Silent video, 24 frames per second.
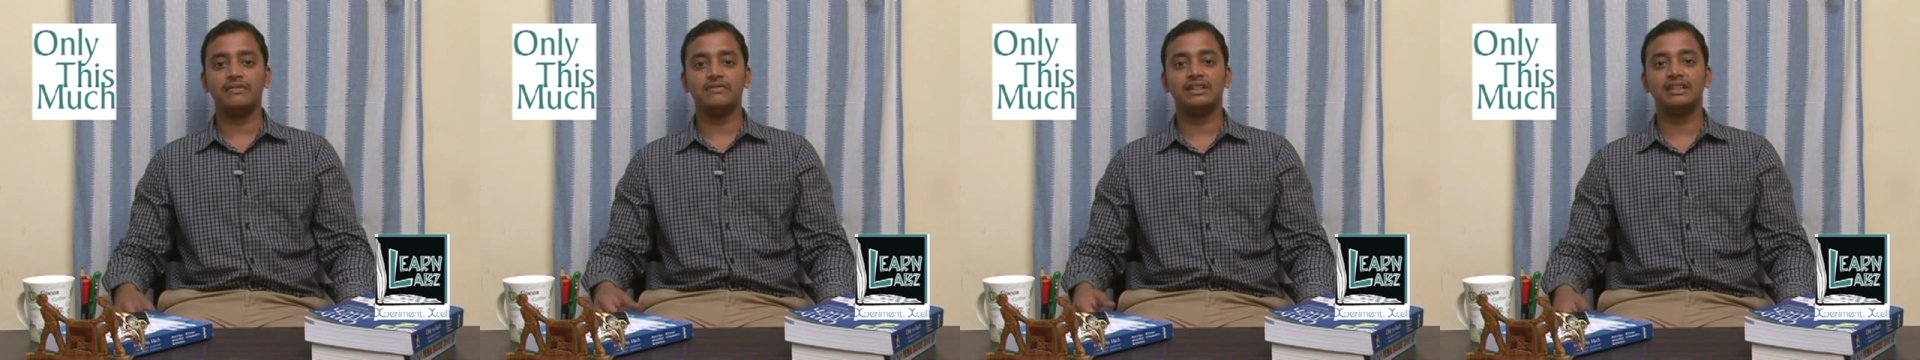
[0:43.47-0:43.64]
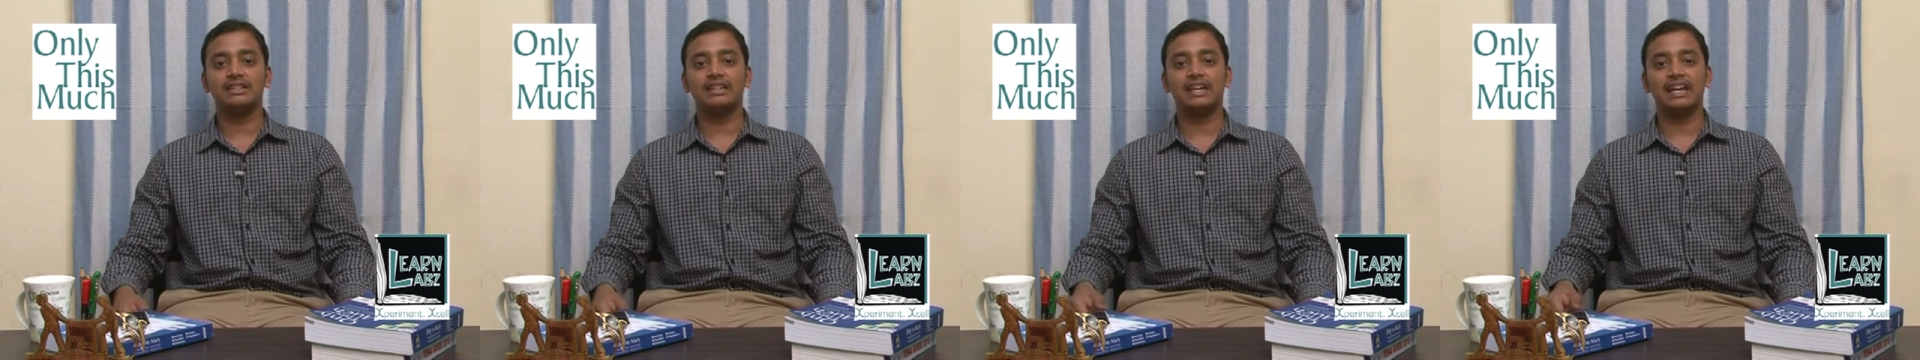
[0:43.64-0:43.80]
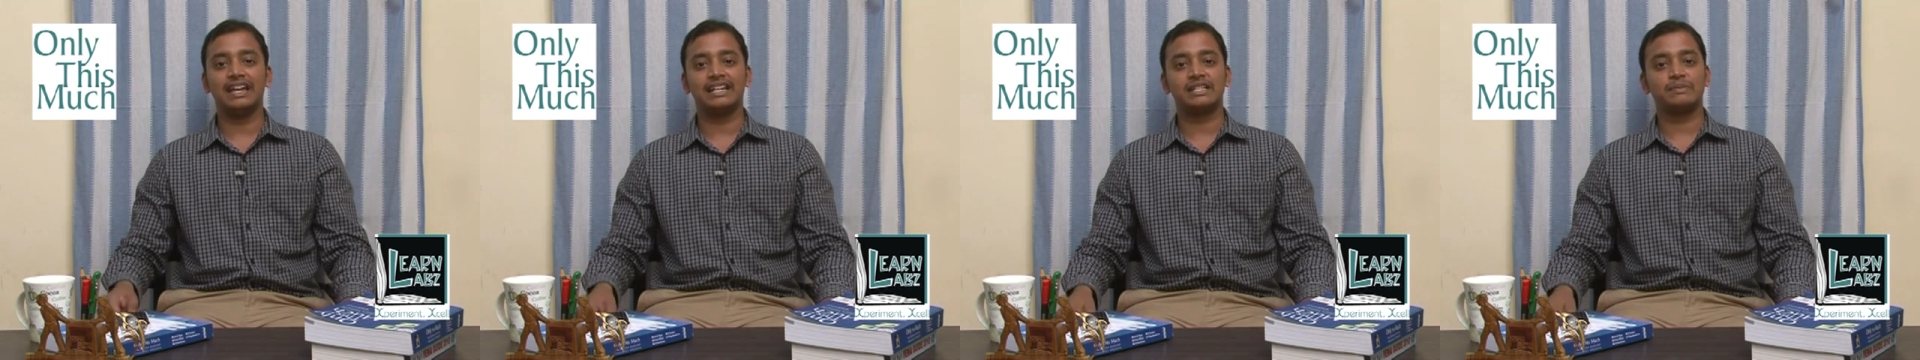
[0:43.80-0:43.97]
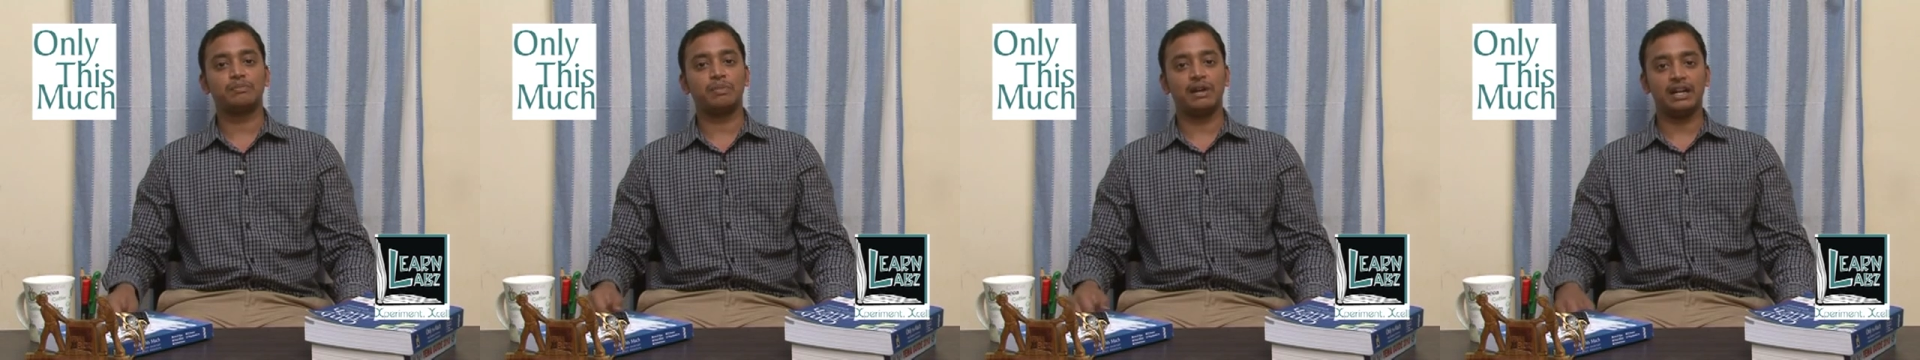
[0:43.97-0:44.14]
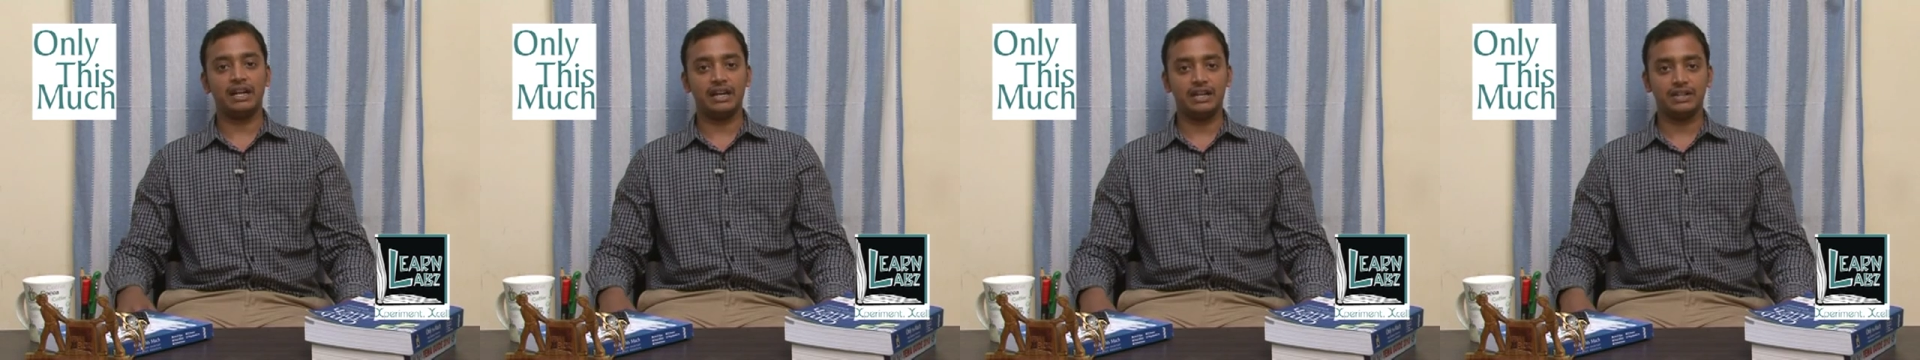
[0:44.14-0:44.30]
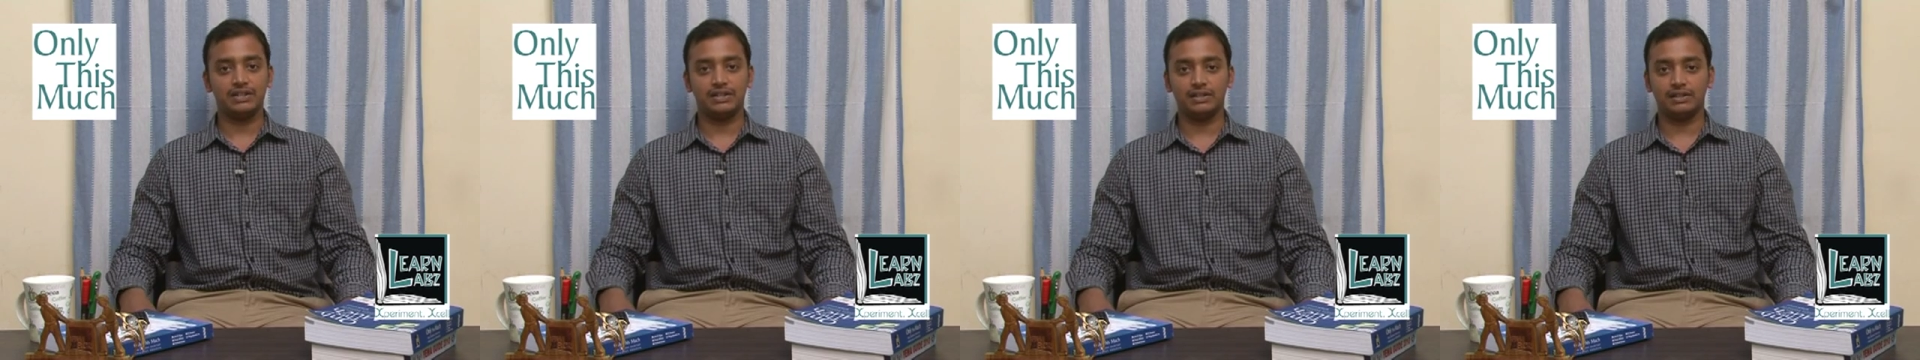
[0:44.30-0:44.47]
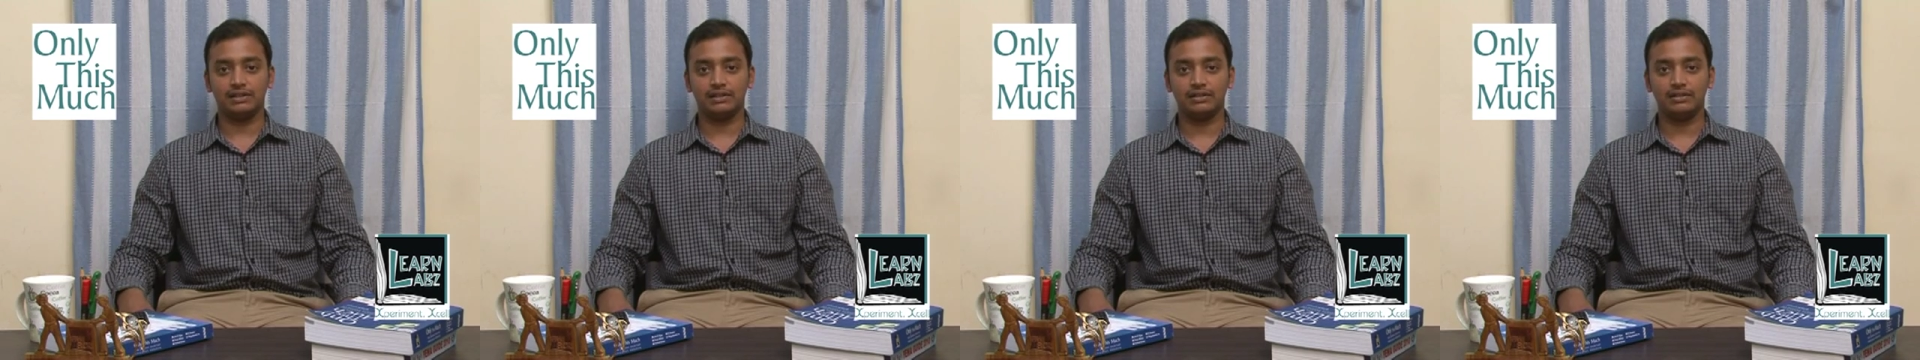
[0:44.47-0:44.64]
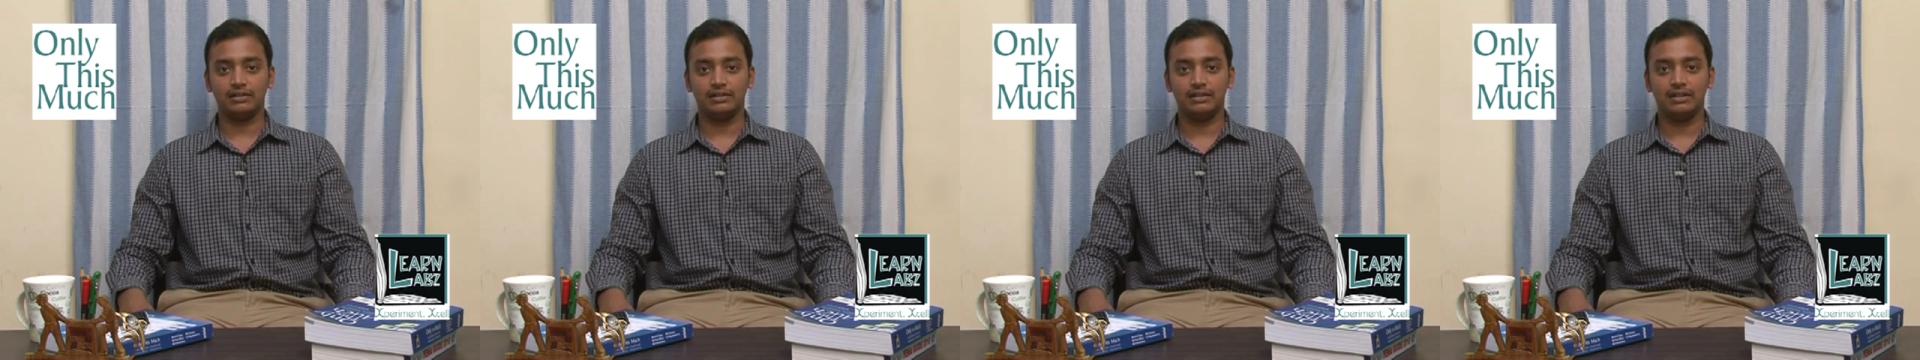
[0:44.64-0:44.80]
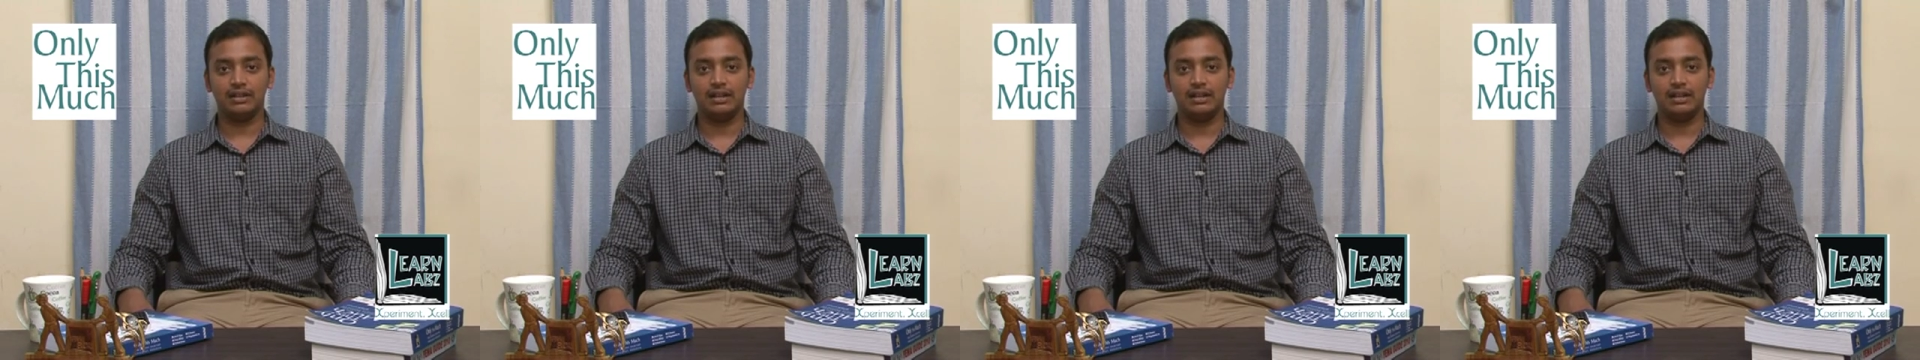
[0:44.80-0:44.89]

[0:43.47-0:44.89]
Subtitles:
with the explanation,